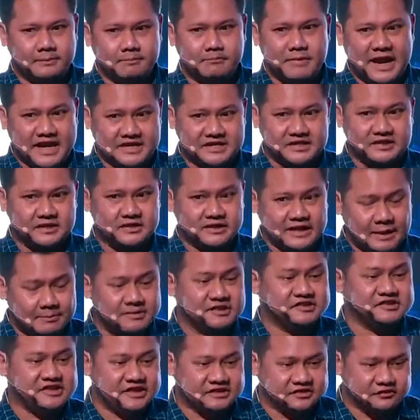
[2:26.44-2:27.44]
batch
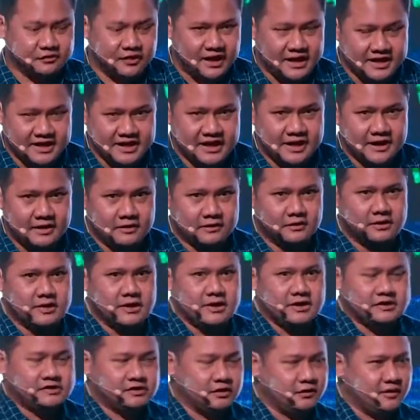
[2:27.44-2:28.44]
number 6 right now.
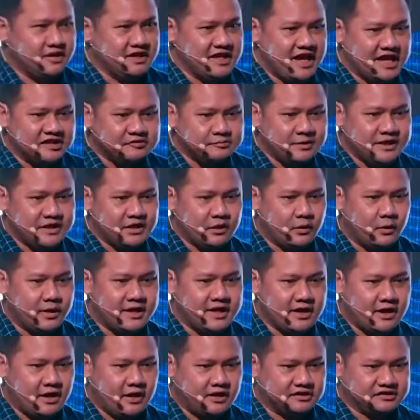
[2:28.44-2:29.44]
So it has been
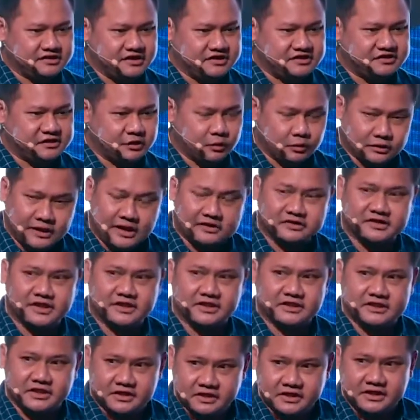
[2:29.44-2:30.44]
going on since
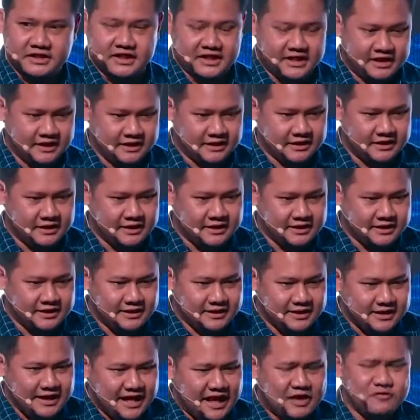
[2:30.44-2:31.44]
2013.
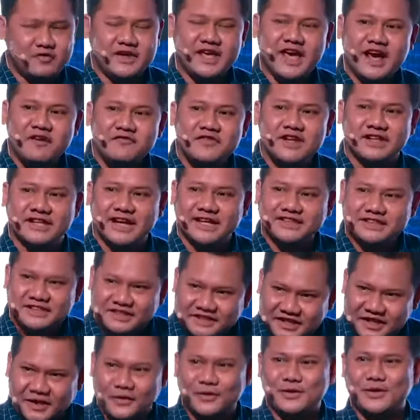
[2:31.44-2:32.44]
And we have another
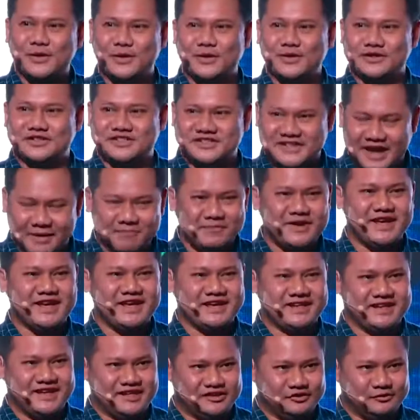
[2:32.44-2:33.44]
telco jumping
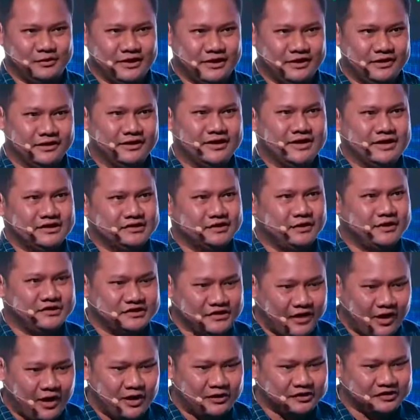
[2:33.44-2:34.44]
in as well. So
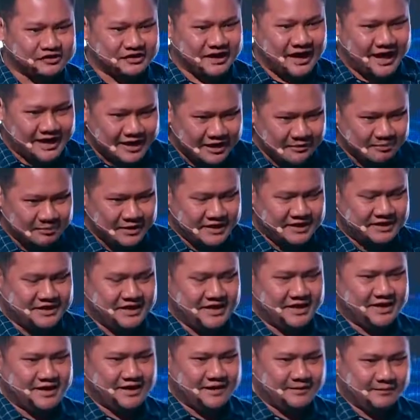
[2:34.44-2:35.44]
it's all started with
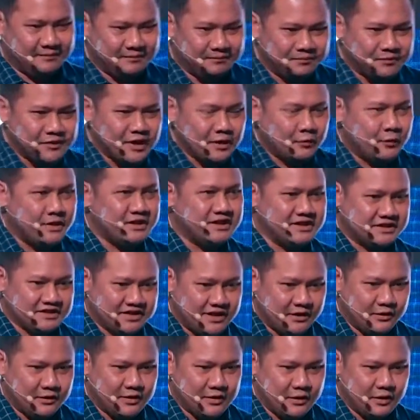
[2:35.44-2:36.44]
the
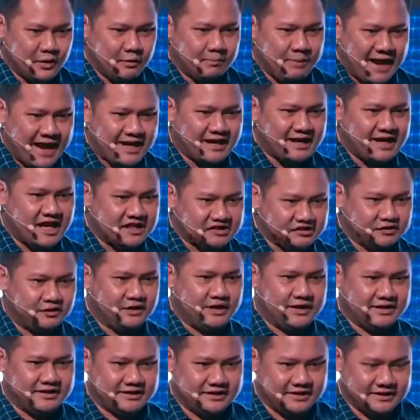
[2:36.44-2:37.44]
telco back
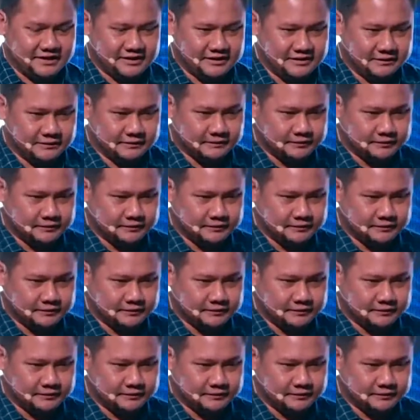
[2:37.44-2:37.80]
accelerator.